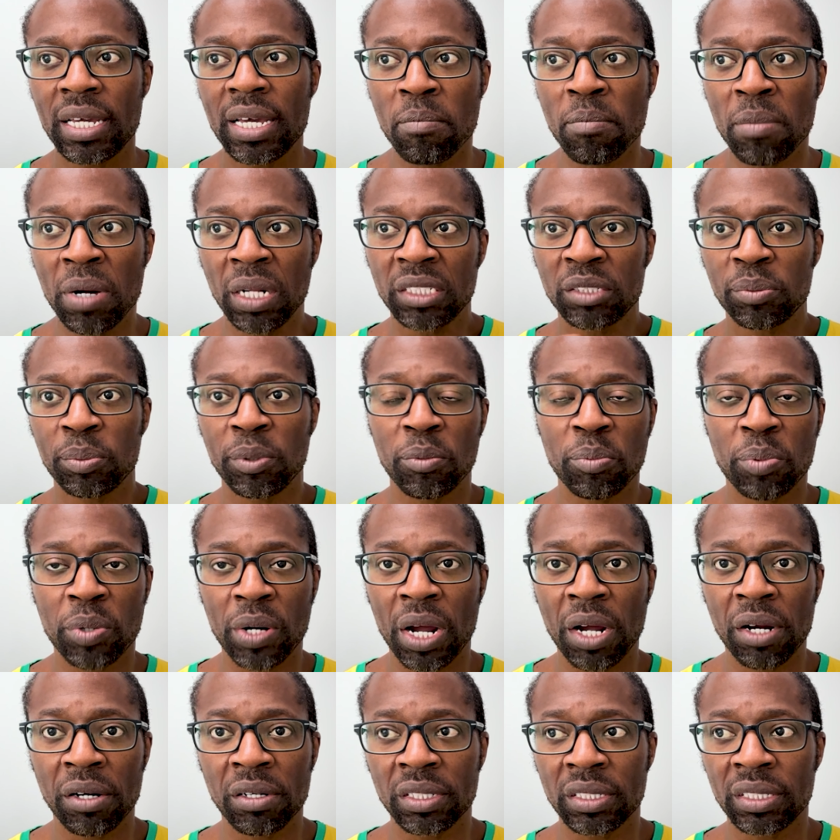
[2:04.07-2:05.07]
multiple
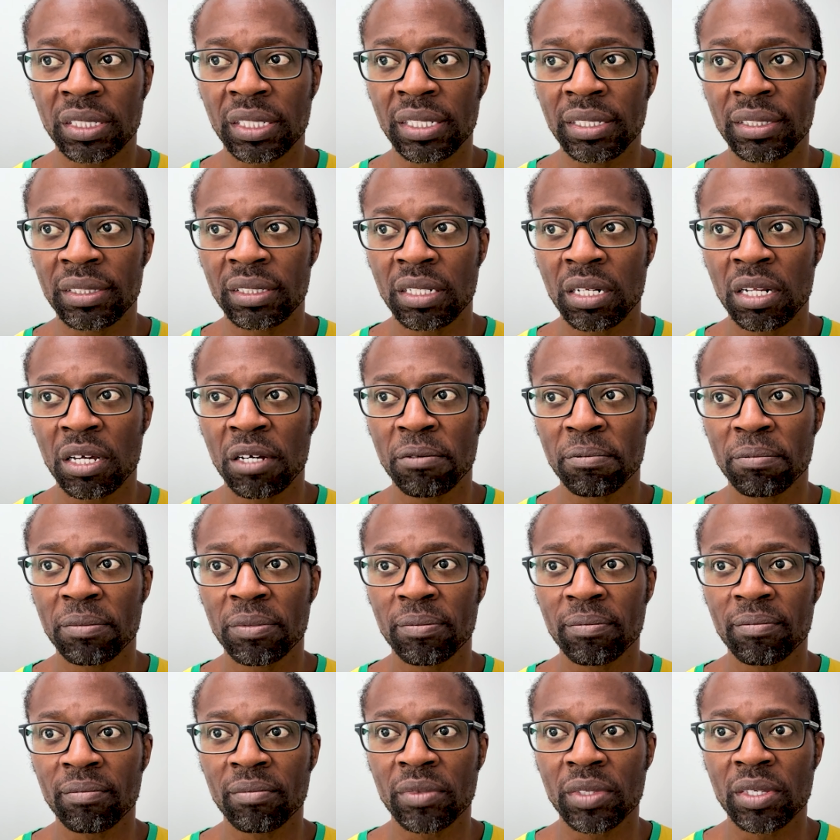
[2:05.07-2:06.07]
priorities,
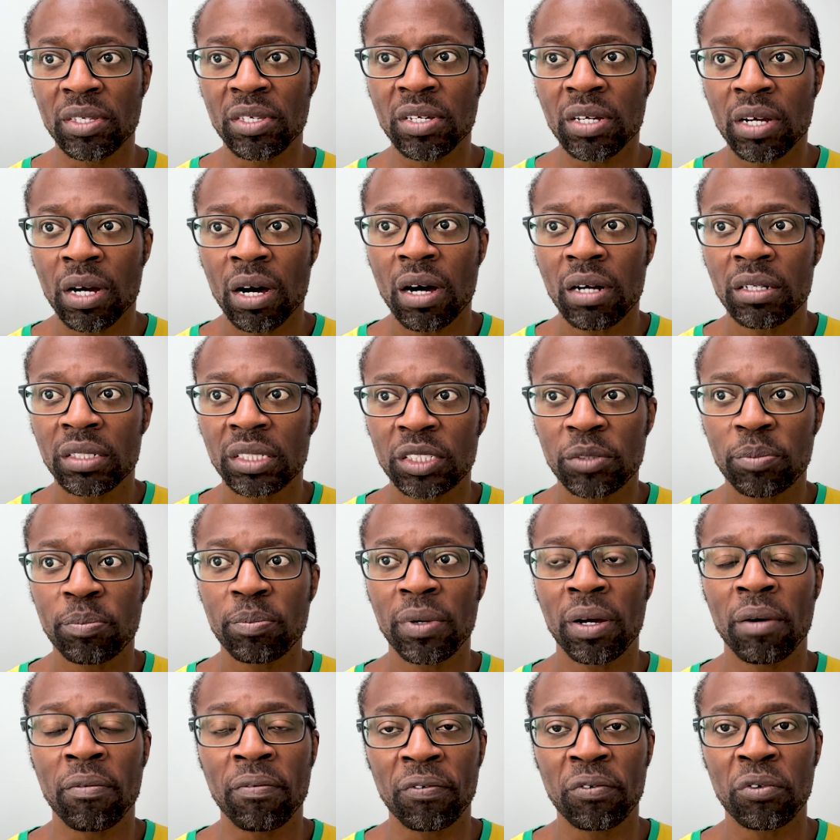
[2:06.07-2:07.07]
you can't
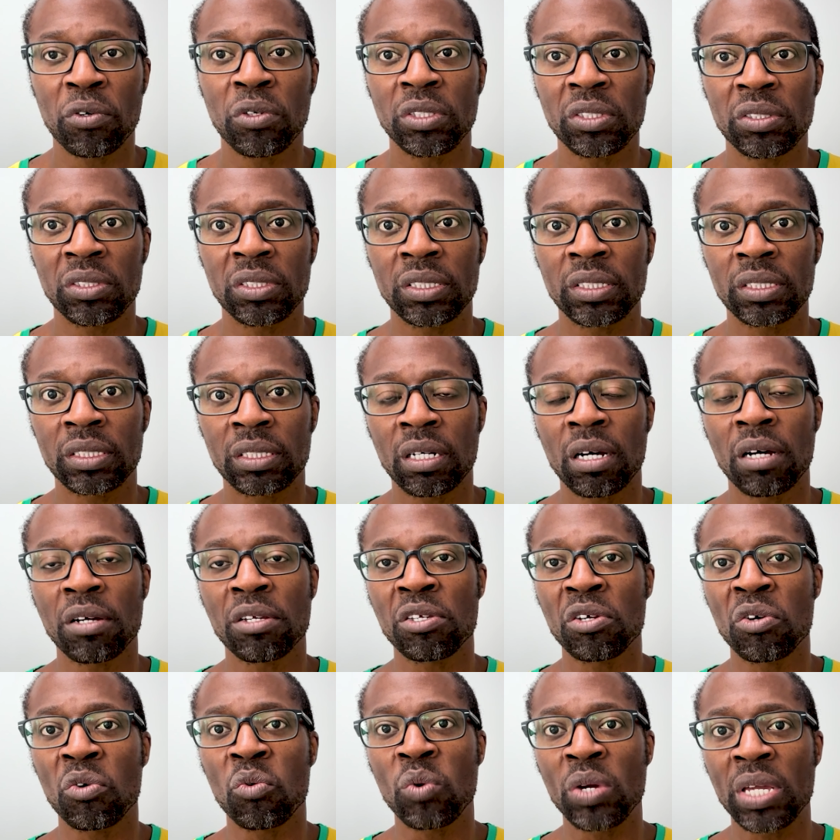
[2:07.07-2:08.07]
afford to start
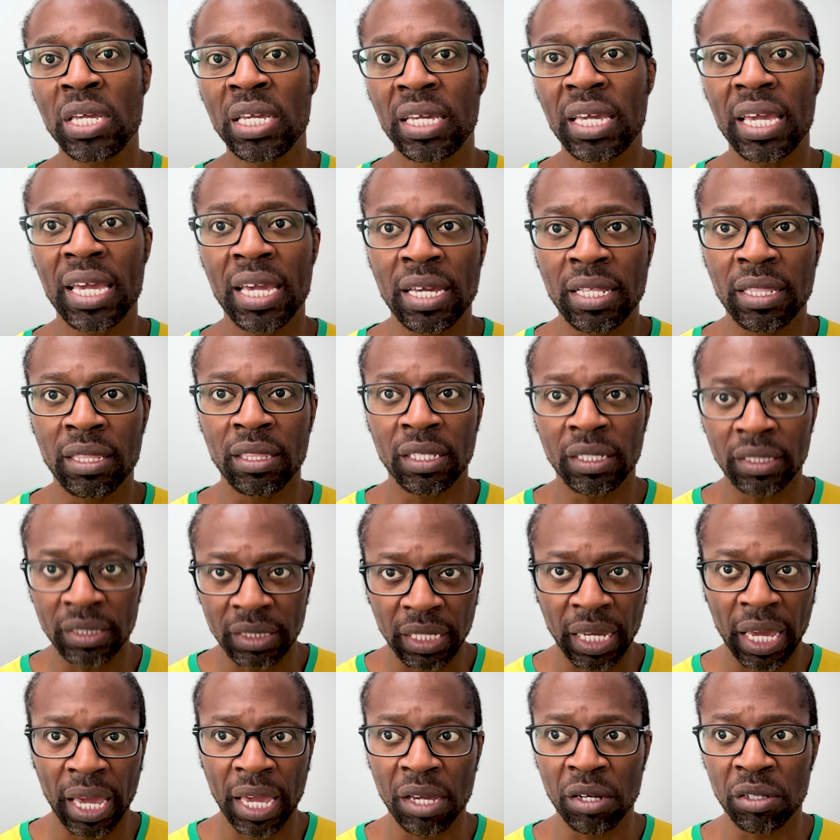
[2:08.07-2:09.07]
your week in this
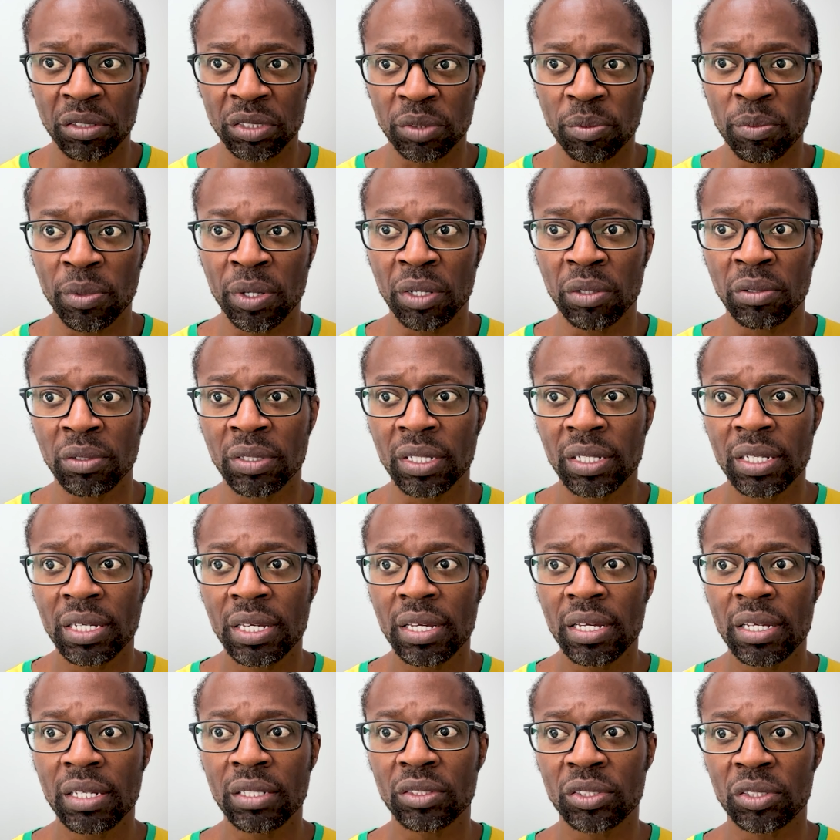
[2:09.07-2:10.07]
chaos mode.
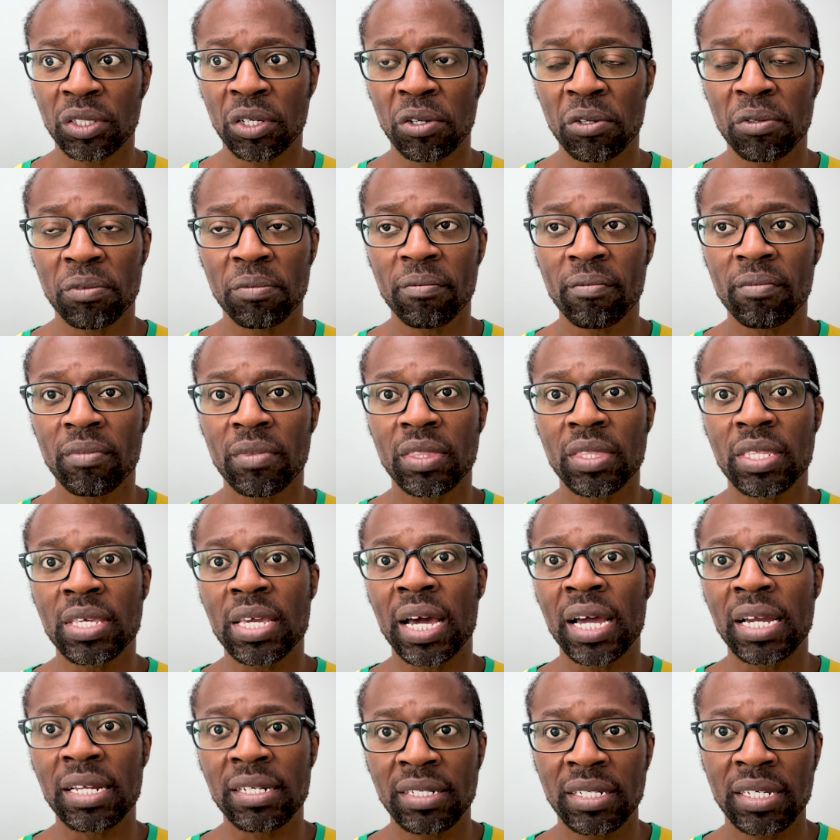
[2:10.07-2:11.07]
So the
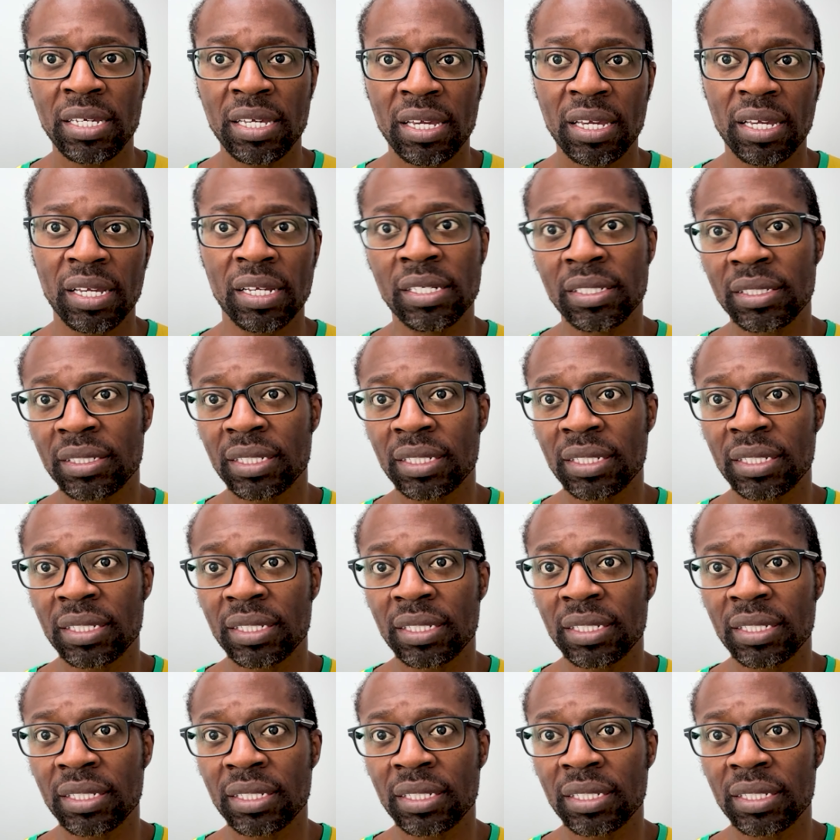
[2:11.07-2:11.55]
idea is